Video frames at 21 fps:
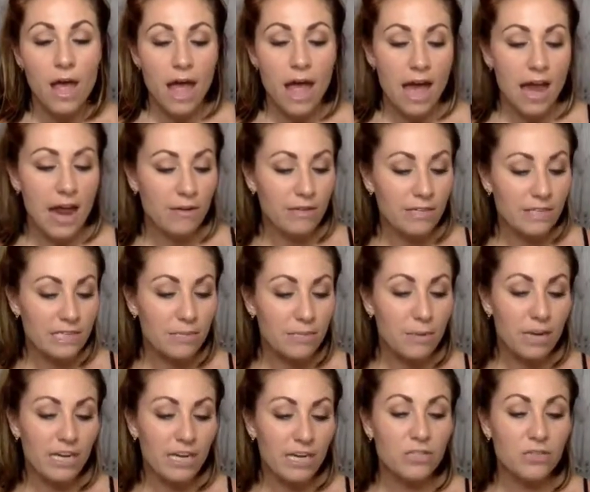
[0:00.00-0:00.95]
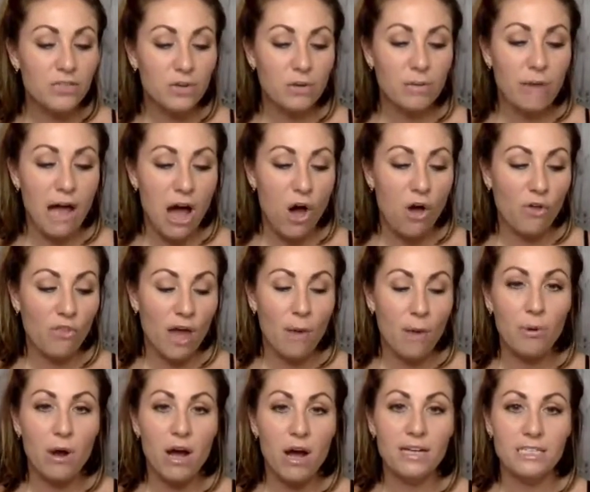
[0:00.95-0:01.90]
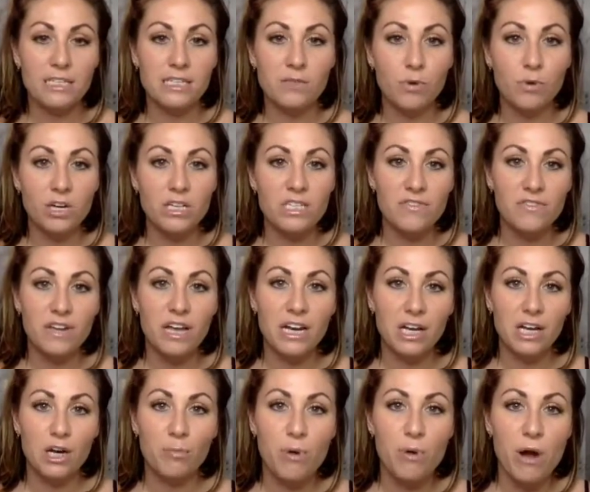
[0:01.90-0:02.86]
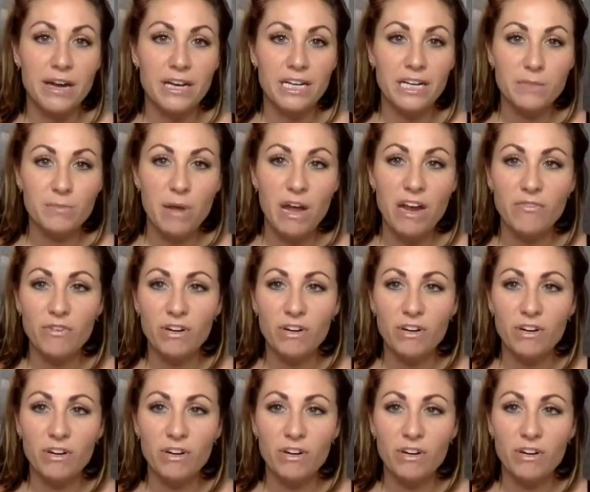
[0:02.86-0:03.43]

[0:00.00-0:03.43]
And I was explaining to him how that process works of getting your products paid